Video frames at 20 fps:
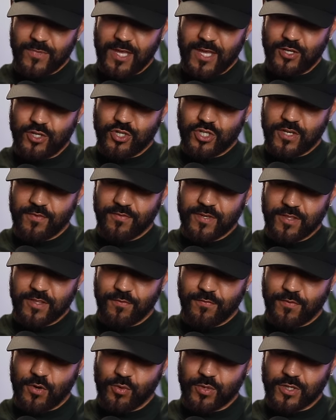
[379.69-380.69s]
and shifting
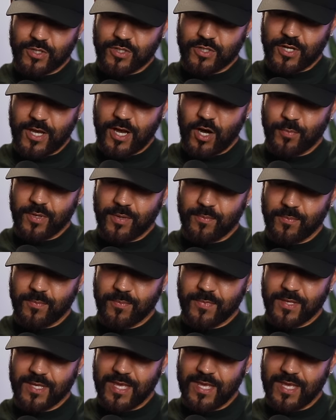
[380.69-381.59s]
the focus to helping